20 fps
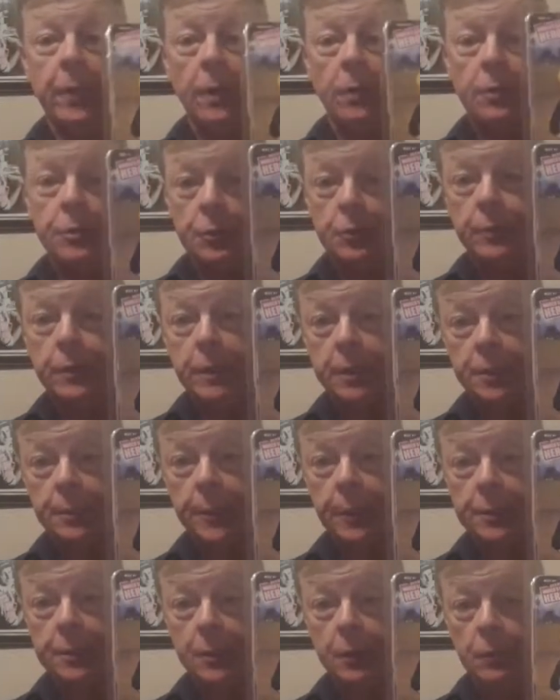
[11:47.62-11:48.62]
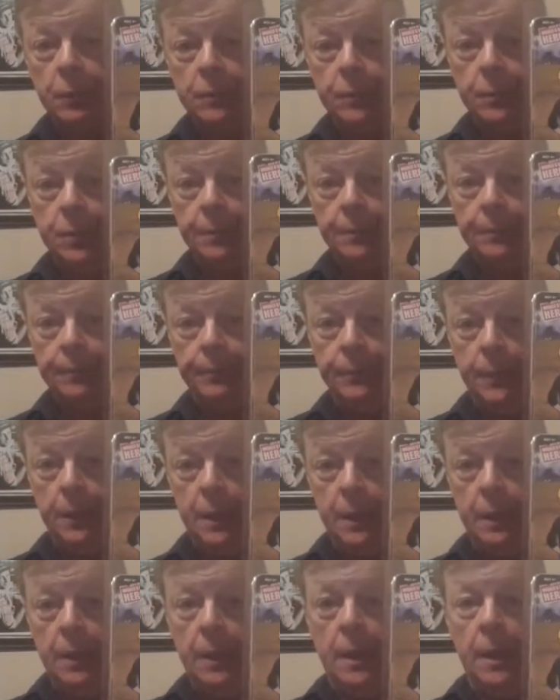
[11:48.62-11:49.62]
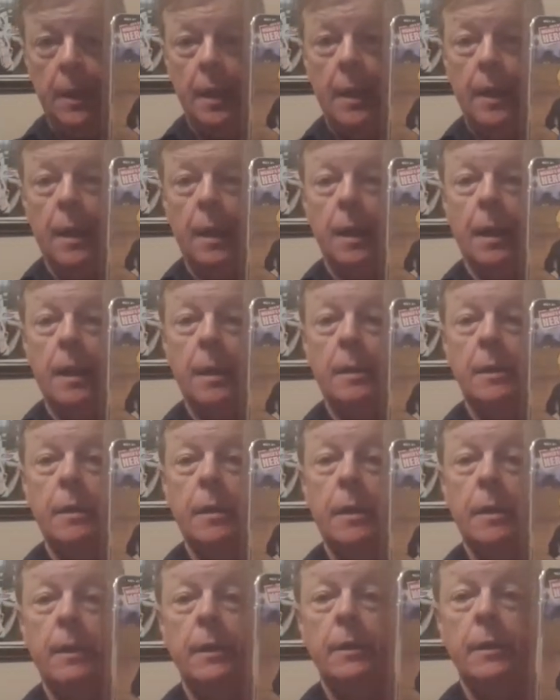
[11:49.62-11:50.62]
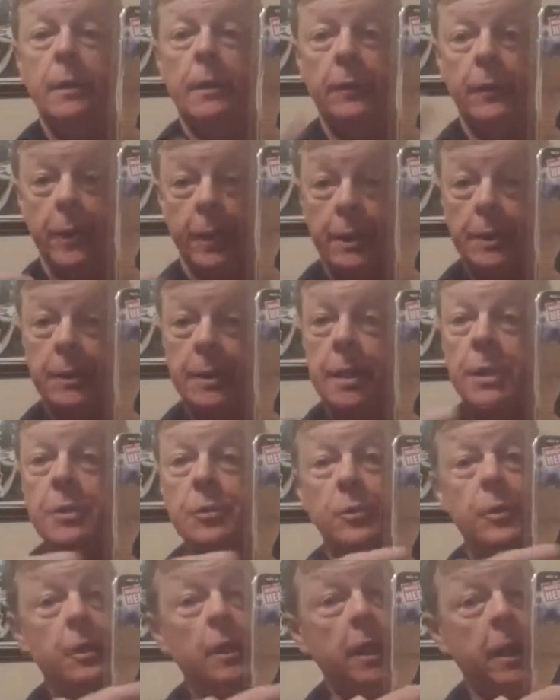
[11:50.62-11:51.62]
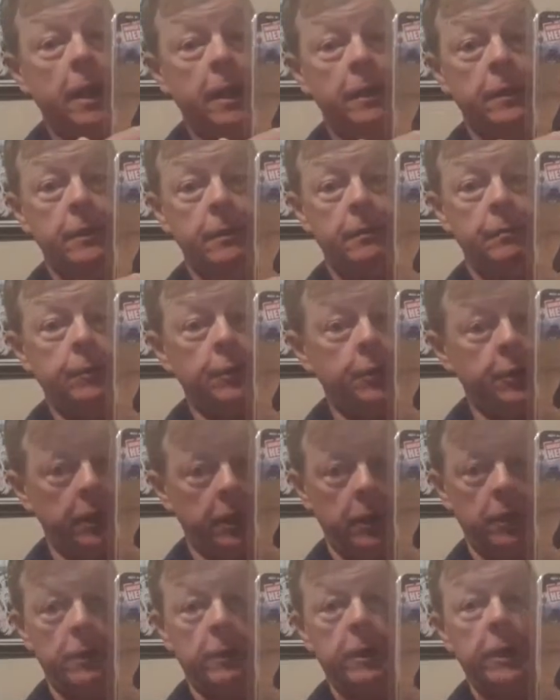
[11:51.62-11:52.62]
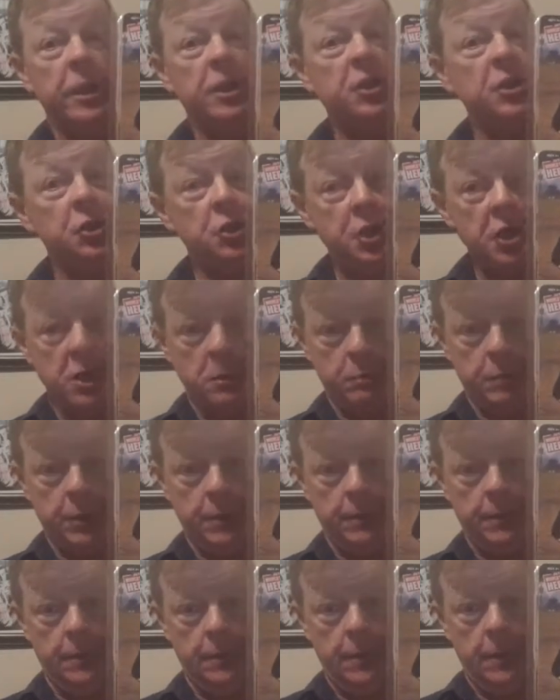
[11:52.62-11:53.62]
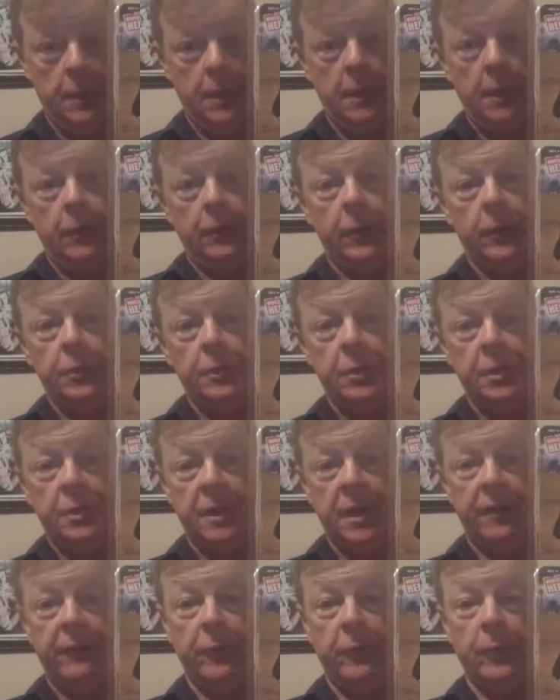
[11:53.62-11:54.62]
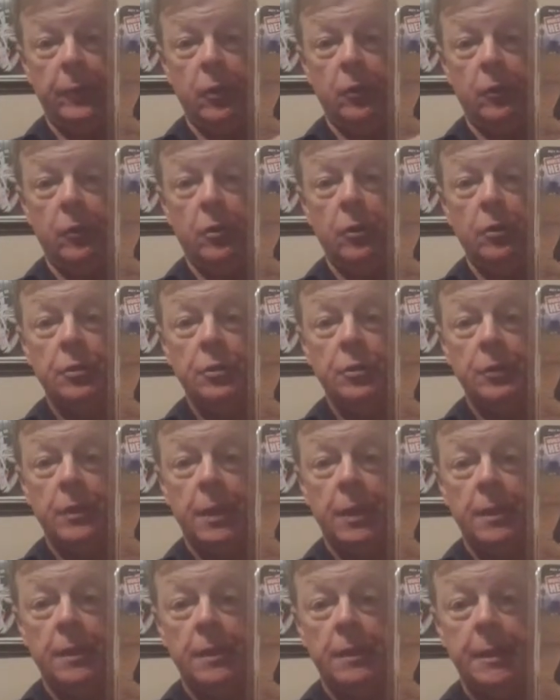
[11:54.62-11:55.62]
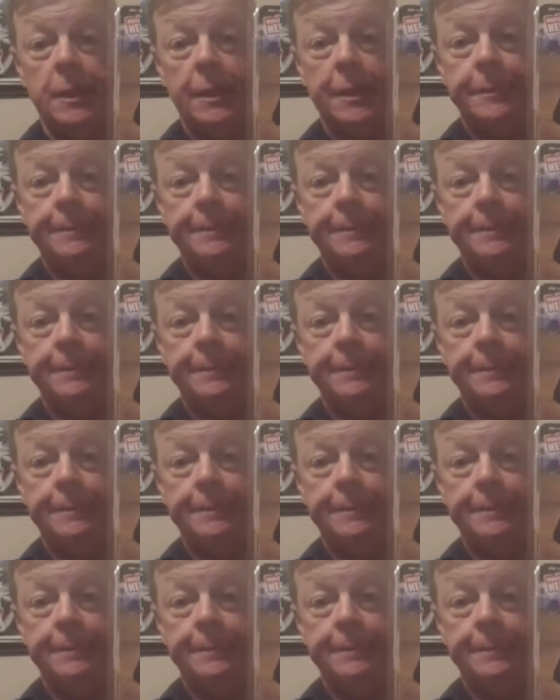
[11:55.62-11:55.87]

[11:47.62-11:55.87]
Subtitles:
they also did Space Ghost. And the thing is, these are not particularly cheap. There's a set of them that you can also get